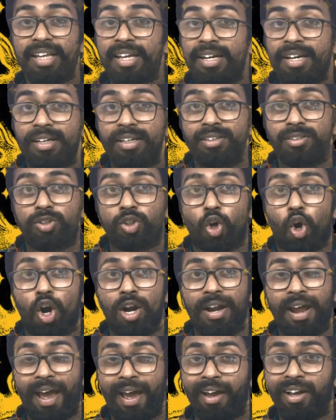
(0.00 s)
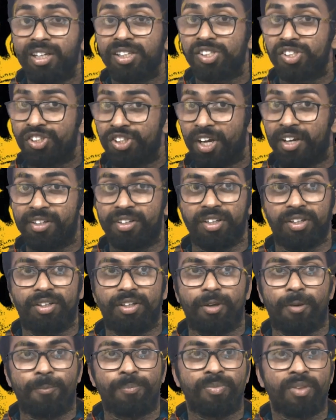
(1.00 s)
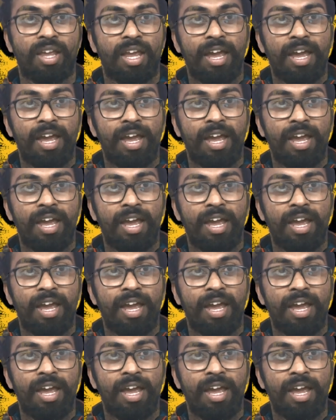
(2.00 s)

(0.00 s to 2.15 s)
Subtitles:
then it is called as Shay Tithi.